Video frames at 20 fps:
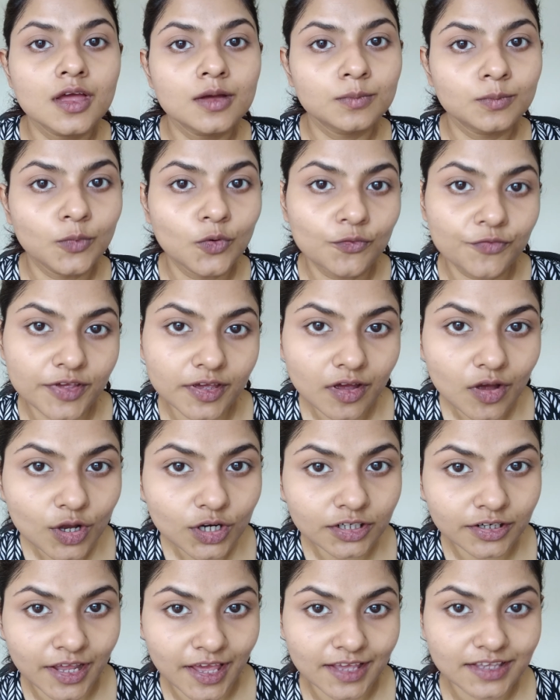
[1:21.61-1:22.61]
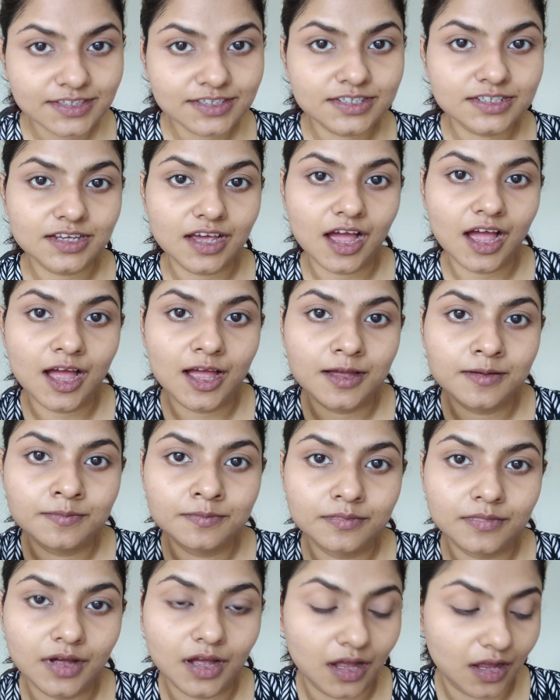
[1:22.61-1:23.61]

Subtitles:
Moving on, next I am